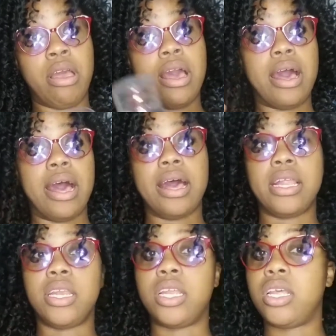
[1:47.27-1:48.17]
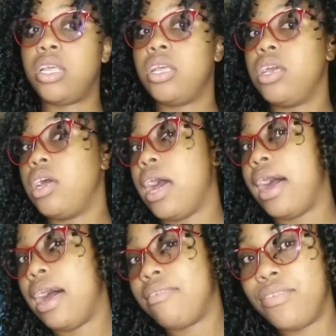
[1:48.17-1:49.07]
and i
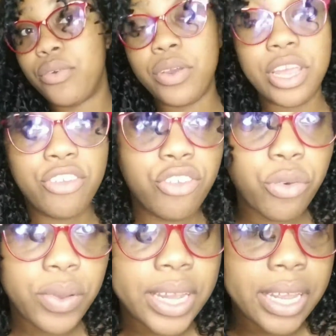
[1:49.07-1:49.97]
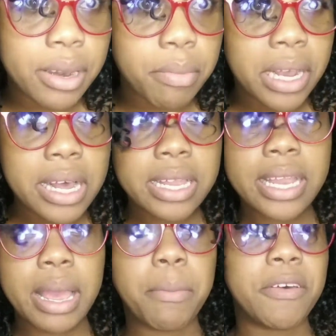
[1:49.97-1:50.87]
have no issue with it because
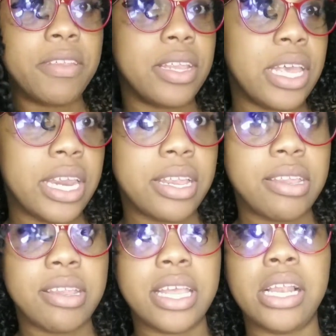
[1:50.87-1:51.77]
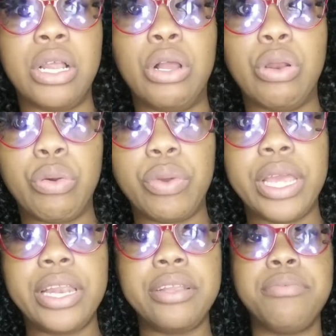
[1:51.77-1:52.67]
like my skin is still
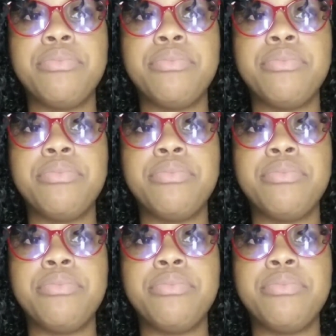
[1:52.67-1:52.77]
glowing